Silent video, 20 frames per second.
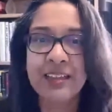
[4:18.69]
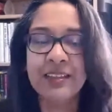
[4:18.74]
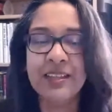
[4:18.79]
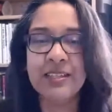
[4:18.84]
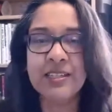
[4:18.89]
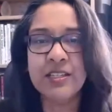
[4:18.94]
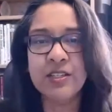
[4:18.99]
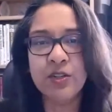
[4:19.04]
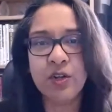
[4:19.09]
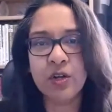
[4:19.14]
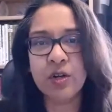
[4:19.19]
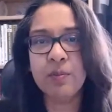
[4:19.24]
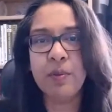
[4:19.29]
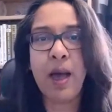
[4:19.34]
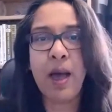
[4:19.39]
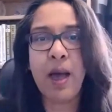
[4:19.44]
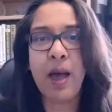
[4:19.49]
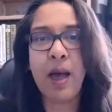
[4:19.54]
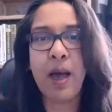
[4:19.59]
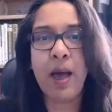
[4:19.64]
this is not
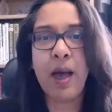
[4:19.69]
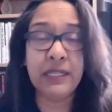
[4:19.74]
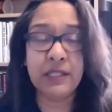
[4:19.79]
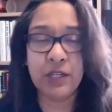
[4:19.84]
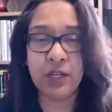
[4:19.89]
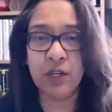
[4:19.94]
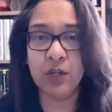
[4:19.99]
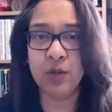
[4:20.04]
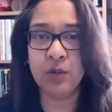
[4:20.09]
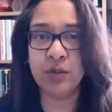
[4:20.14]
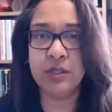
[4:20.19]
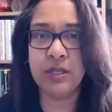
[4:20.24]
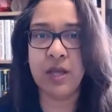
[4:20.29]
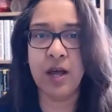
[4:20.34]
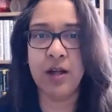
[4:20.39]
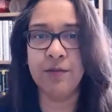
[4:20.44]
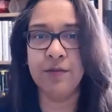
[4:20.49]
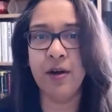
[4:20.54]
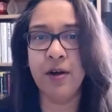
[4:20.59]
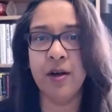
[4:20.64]
about beating
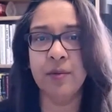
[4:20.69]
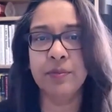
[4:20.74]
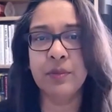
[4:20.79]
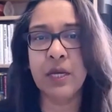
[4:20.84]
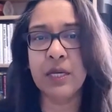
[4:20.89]
yourself up.